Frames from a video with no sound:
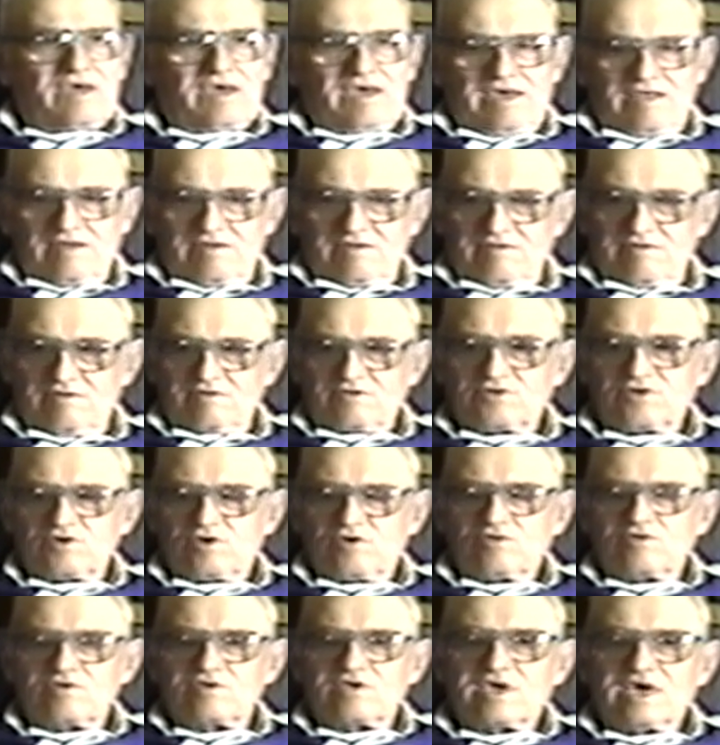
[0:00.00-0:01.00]
had a
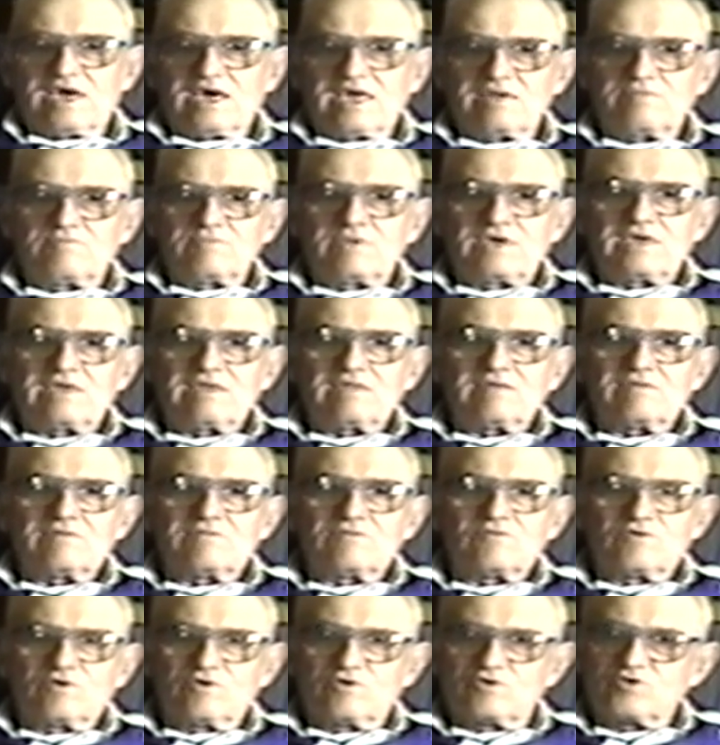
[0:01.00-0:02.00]
certain kind of meat,
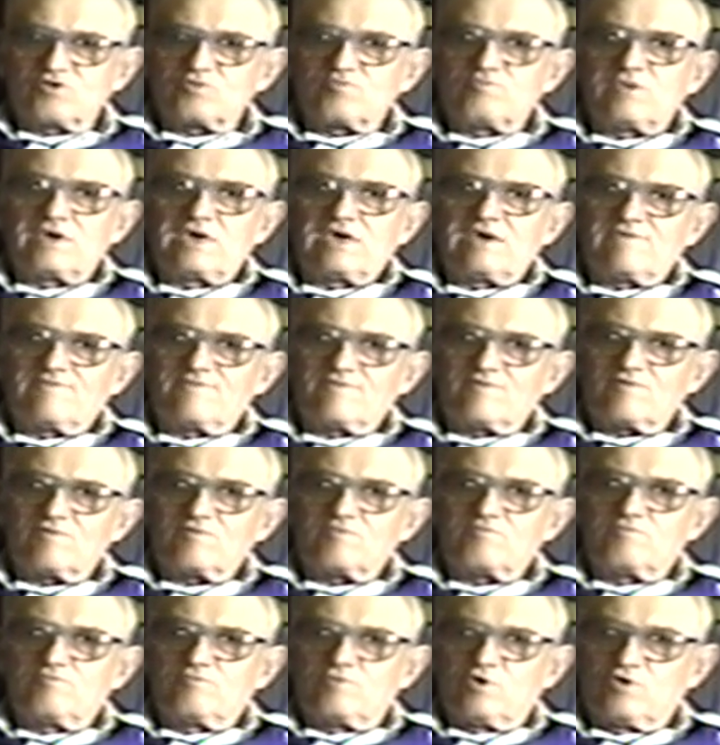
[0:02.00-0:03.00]
roast beef
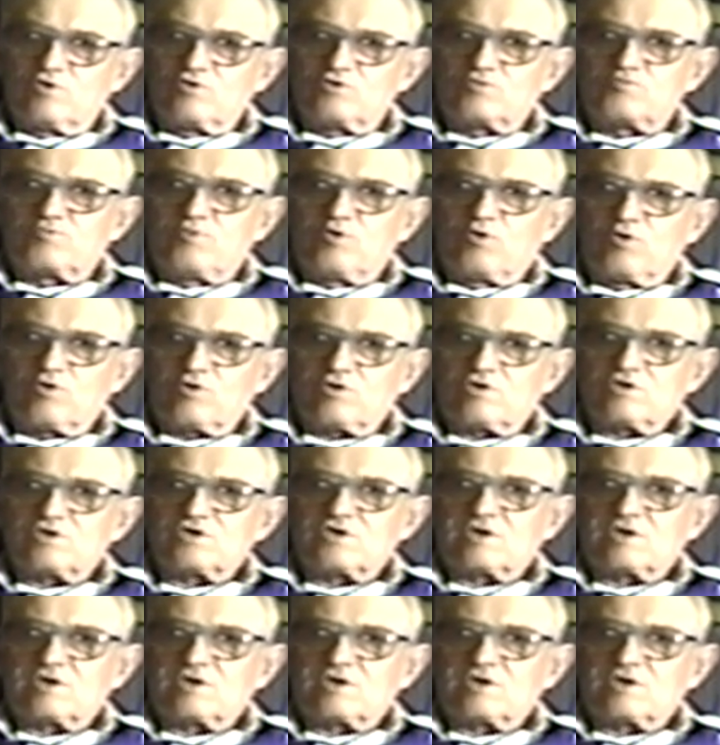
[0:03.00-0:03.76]
or roast pork or